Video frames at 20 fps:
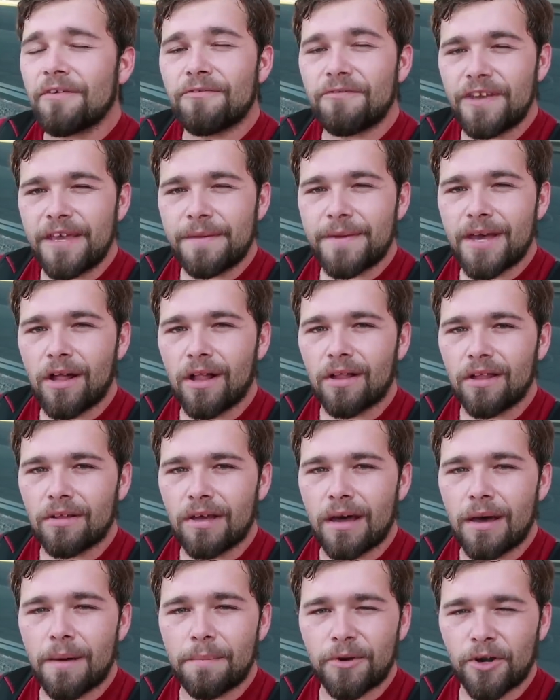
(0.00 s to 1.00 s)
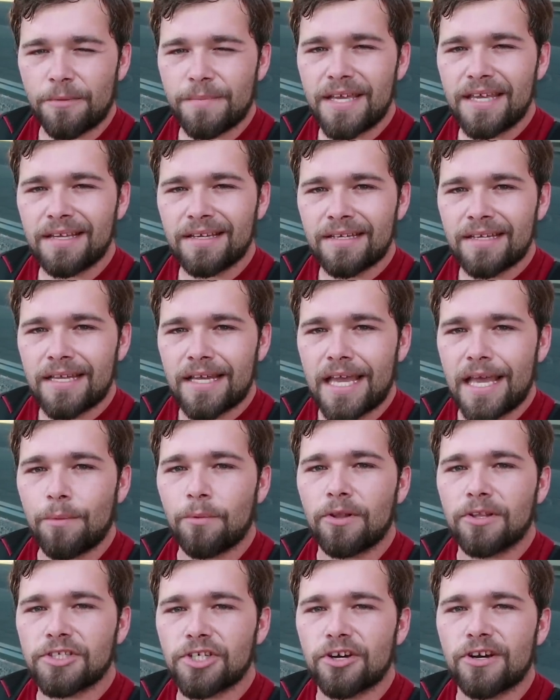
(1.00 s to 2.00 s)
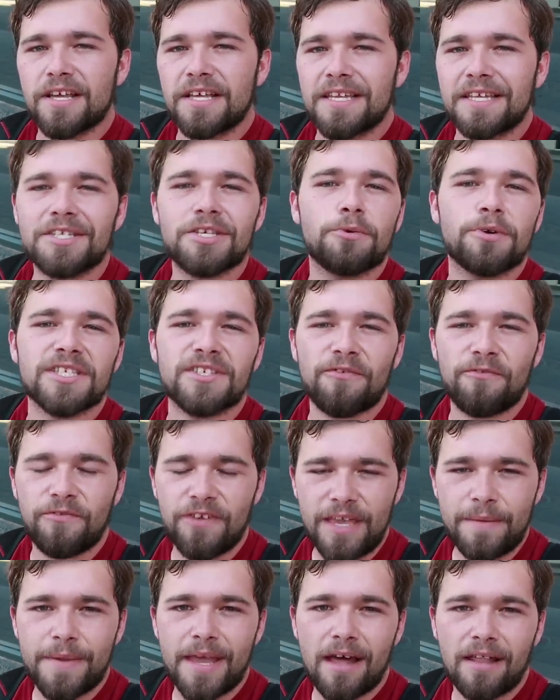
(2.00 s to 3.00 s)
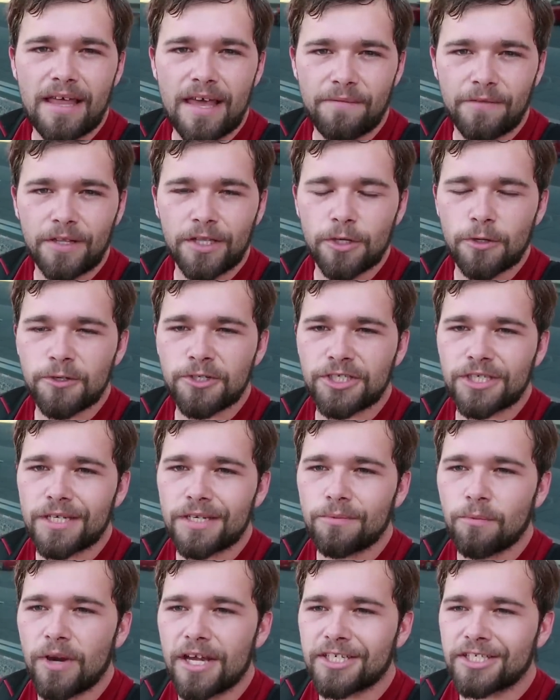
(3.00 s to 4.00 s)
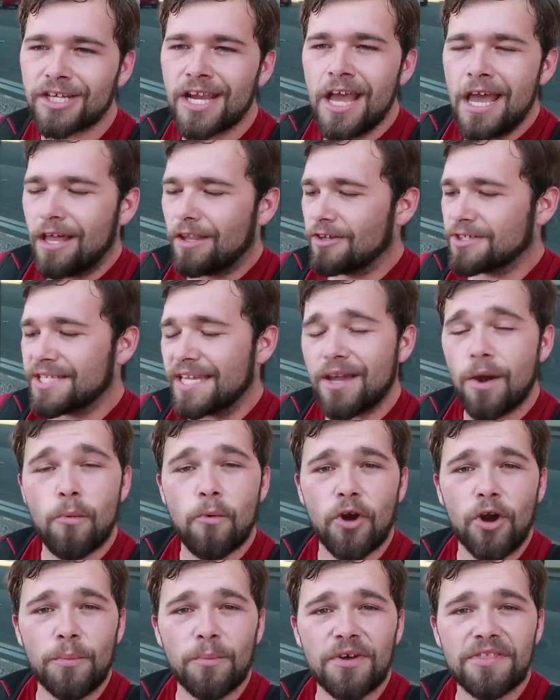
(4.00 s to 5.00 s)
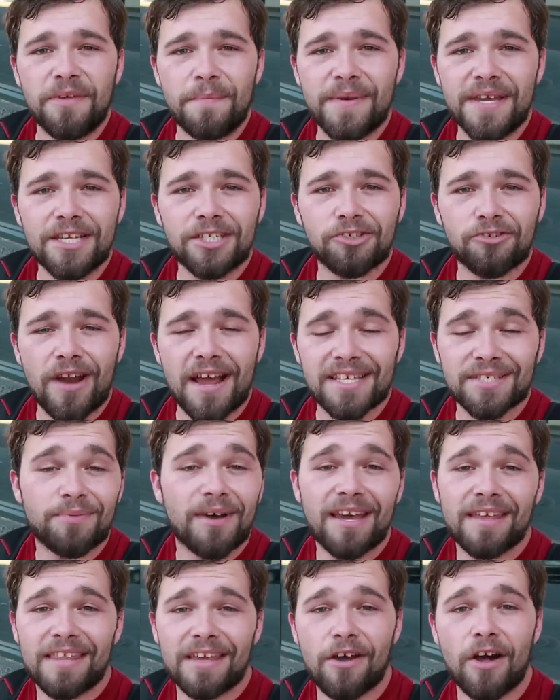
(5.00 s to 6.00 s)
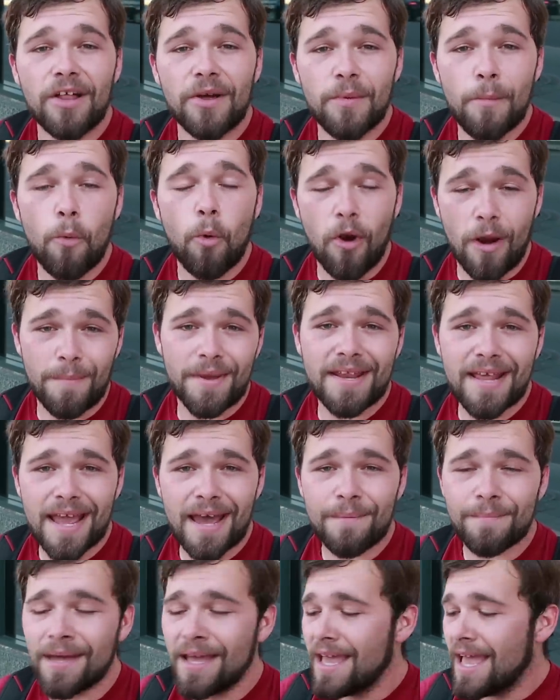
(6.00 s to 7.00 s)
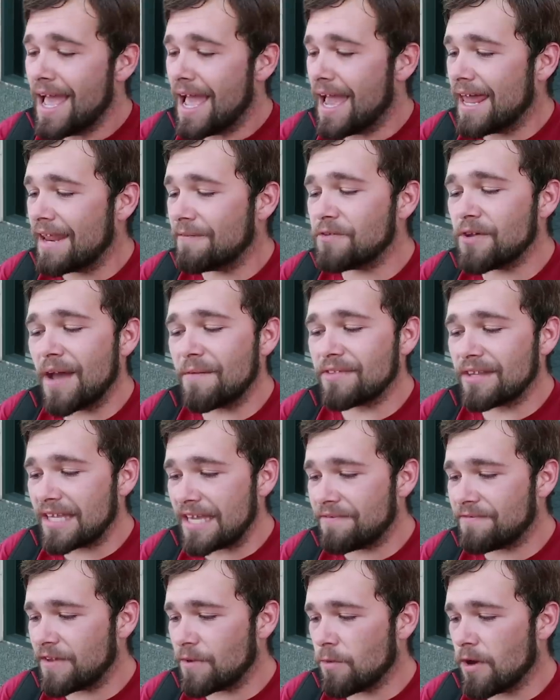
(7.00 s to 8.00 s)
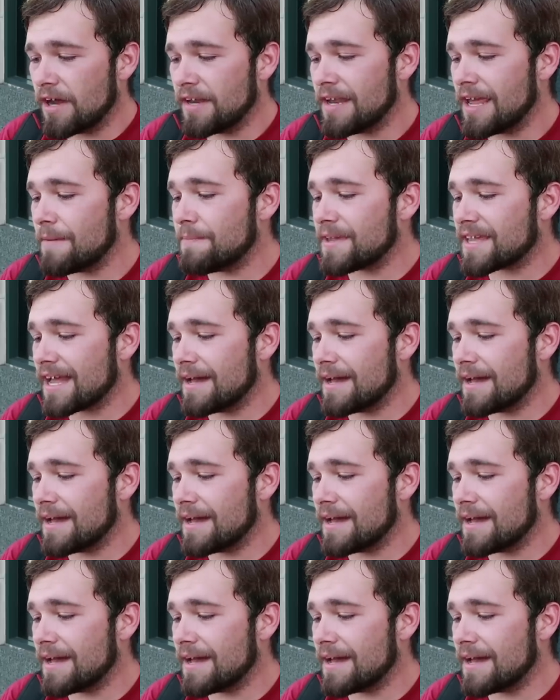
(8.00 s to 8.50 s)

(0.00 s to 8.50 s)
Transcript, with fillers: a female uh, Burmy, it will turn into its female evolution, which looks like a worm with a big dress, why they call it Wormadam. And if you have the leafy one, it